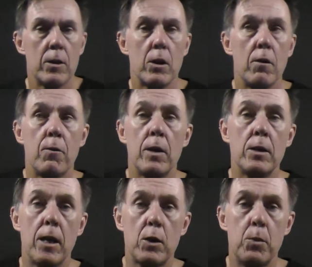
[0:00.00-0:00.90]
So for
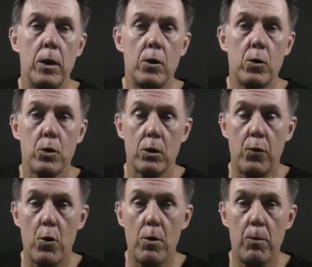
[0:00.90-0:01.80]
these exponentials, it's
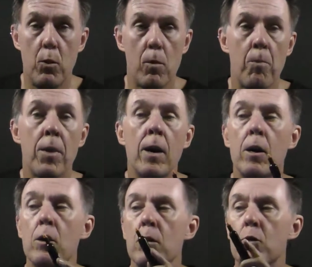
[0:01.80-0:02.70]
very important.
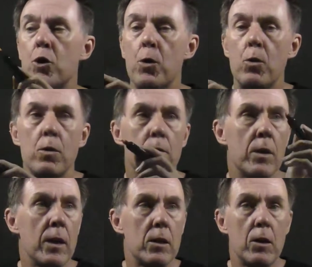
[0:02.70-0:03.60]
The
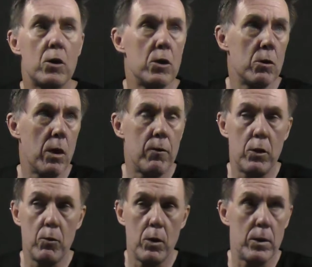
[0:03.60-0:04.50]
next thing you should do
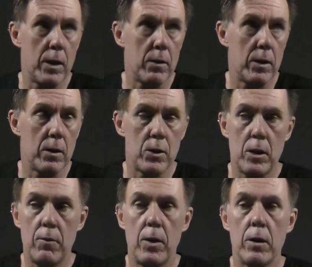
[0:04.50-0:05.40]
after you've worked out the
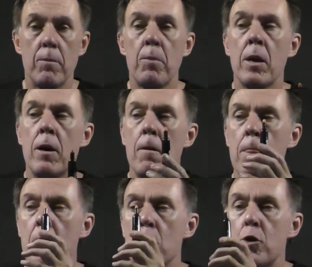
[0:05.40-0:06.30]
C value,
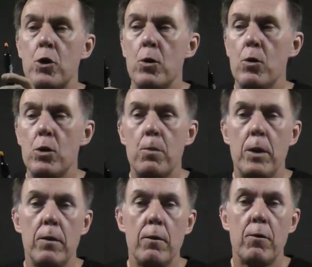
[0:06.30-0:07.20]
choose the
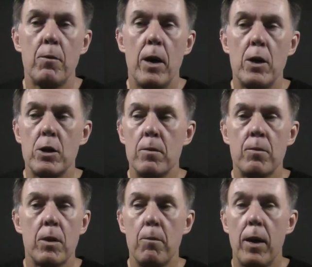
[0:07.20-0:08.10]
bit of information
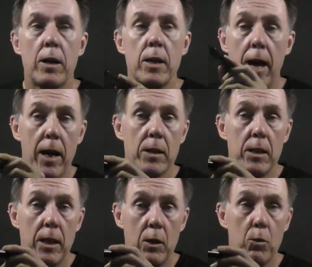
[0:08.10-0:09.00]
that makes
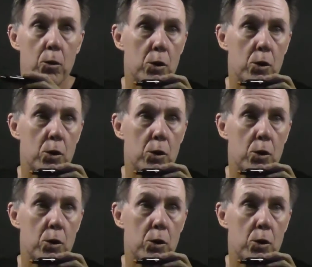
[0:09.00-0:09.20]
x equal